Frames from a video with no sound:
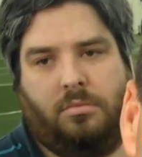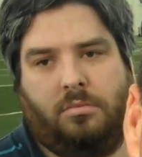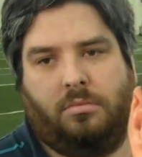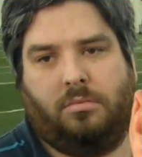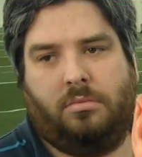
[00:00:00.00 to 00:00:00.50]

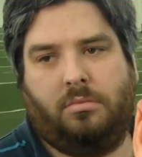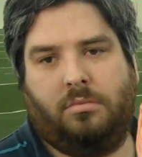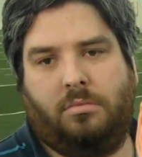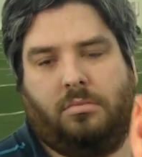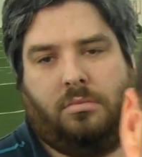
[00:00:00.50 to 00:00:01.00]

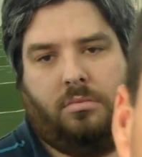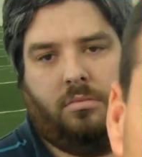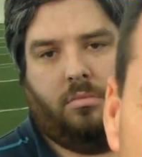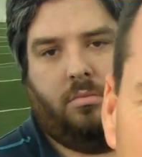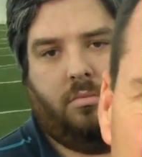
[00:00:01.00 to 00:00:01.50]

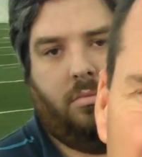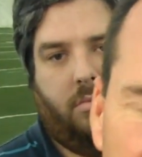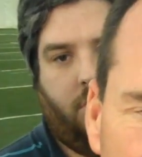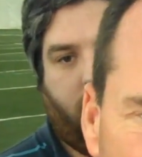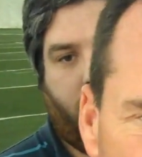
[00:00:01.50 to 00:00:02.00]

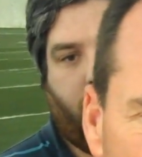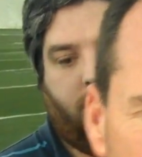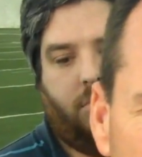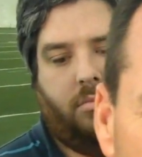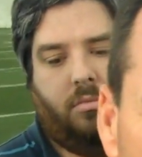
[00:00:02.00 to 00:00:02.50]

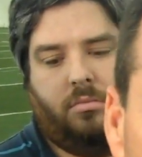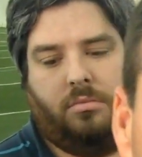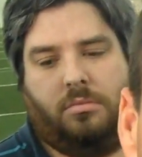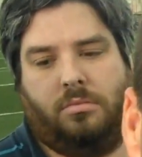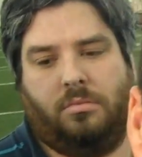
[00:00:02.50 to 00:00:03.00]

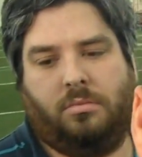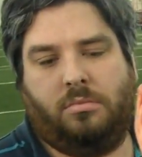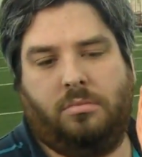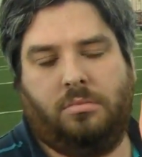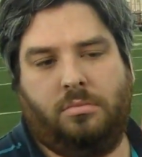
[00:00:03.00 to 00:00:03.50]

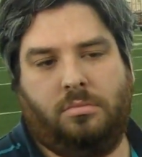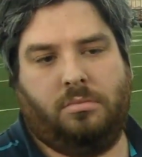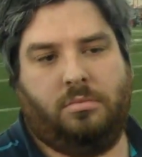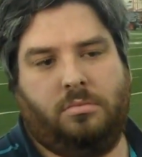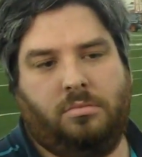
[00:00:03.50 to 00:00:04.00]
This person isn't speaking.